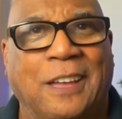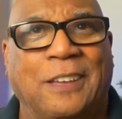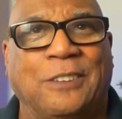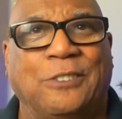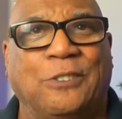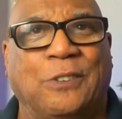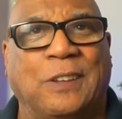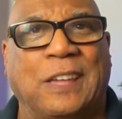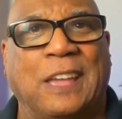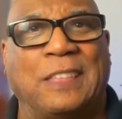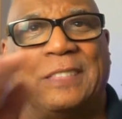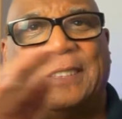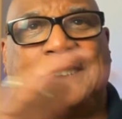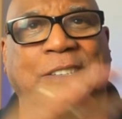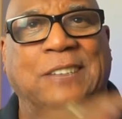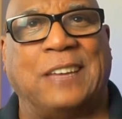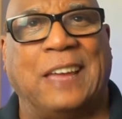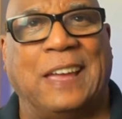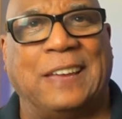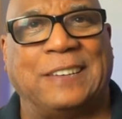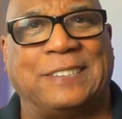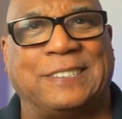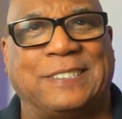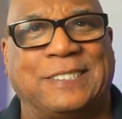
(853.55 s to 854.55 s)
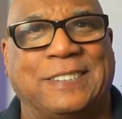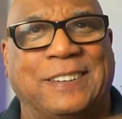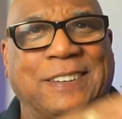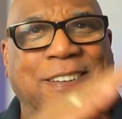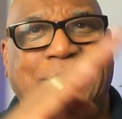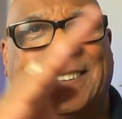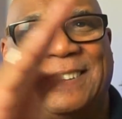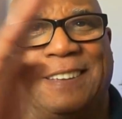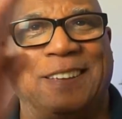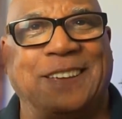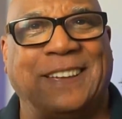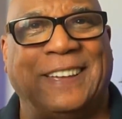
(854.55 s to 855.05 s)
you get the test,
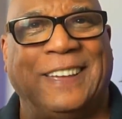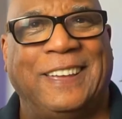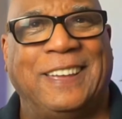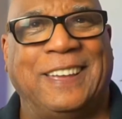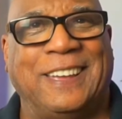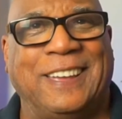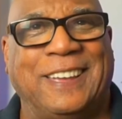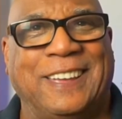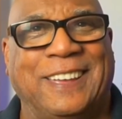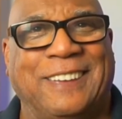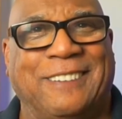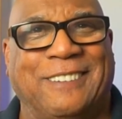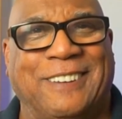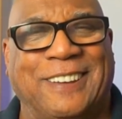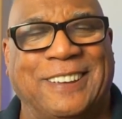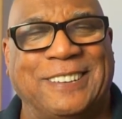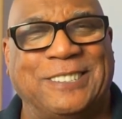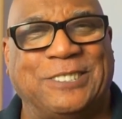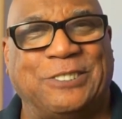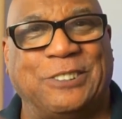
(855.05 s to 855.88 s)
right?